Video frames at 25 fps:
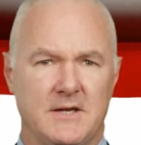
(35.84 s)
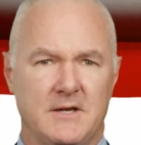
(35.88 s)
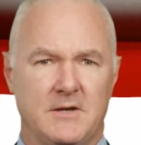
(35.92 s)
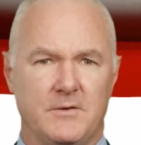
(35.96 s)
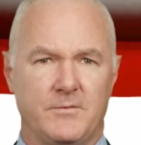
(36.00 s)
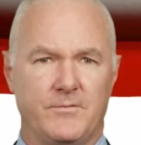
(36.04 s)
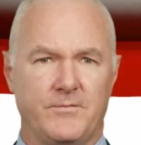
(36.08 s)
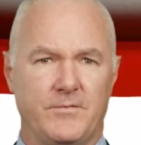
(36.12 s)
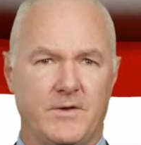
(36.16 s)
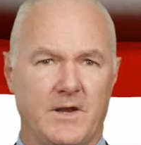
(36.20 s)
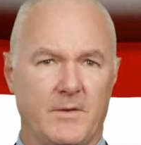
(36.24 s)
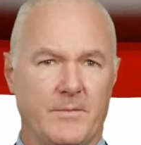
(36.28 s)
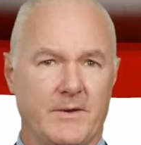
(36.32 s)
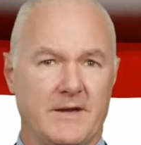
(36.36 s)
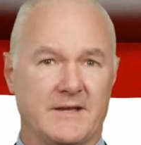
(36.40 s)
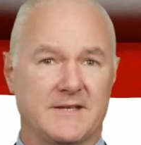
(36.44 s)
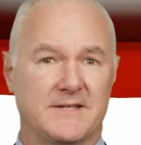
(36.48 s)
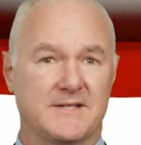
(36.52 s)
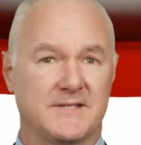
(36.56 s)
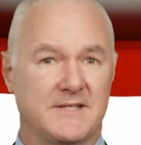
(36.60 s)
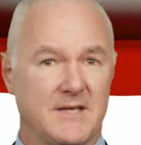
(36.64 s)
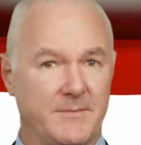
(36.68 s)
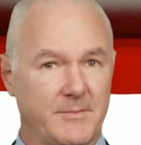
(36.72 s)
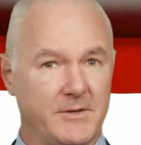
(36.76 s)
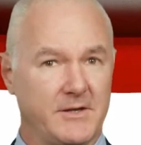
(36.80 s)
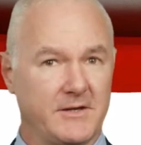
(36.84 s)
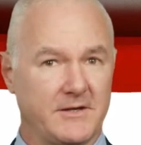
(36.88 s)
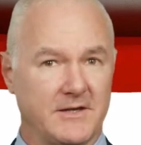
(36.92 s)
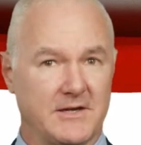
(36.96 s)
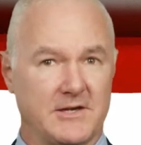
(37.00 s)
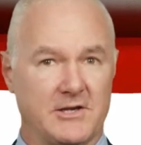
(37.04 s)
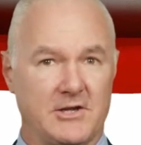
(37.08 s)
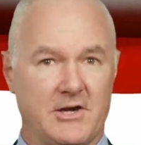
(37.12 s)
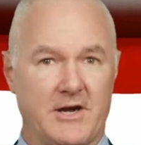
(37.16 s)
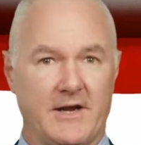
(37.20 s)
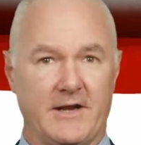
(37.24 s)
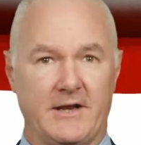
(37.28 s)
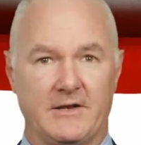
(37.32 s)
Following a similar
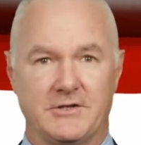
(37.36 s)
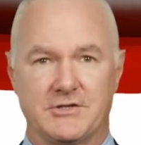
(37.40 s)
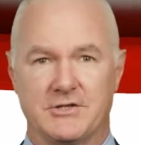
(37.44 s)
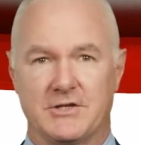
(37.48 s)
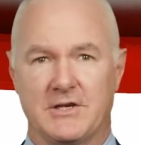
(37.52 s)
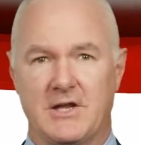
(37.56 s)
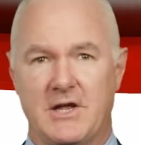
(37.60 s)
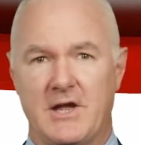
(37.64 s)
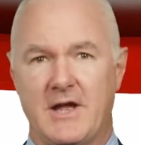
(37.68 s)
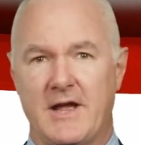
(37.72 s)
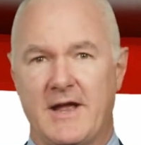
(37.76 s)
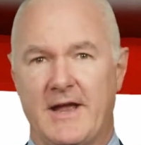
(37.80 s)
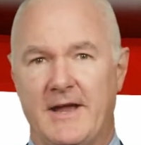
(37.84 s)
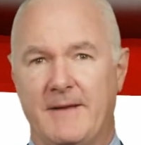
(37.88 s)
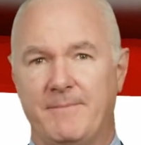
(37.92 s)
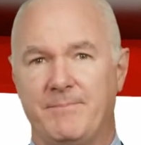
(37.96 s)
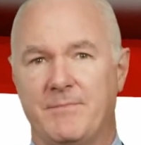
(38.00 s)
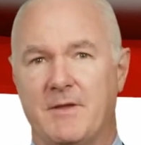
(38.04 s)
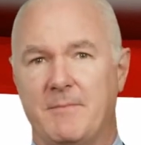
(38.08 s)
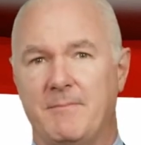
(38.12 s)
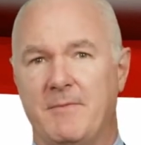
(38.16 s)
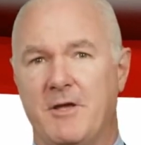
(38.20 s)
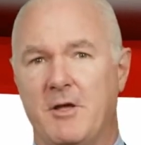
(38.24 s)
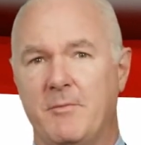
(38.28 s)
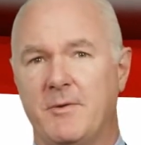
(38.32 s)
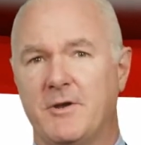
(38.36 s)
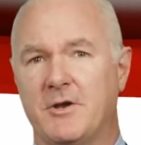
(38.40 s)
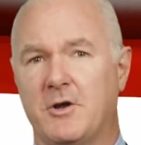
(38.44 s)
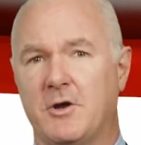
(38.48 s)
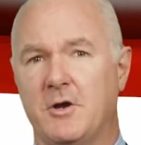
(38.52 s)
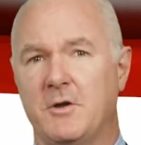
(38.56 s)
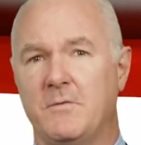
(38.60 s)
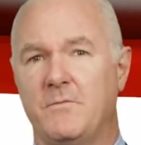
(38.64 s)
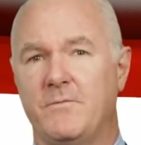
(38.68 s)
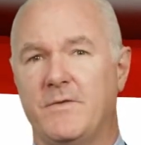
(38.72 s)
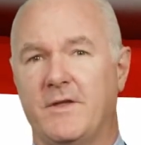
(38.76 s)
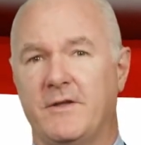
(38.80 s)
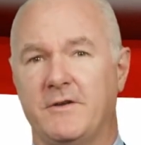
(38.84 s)
decline in July, Melbourne
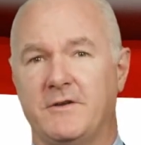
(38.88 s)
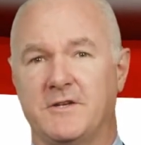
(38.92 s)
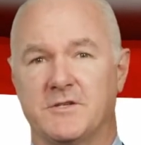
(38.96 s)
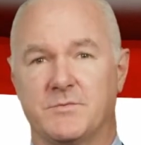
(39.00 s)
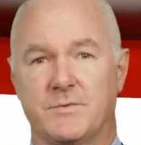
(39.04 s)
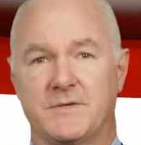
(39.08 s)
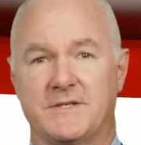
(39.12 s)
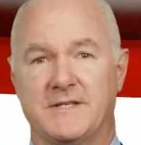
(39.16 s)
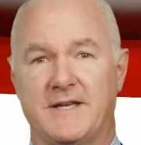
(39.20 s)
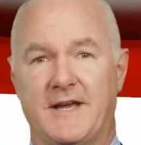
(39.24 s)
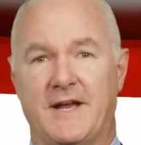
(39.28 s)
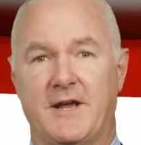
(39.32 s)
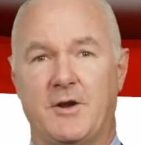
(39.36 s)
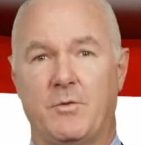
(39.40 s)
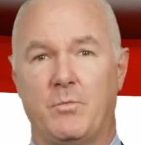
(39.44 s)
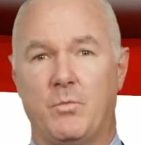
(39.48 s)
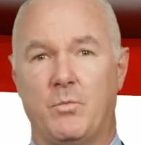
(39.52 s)
home values were down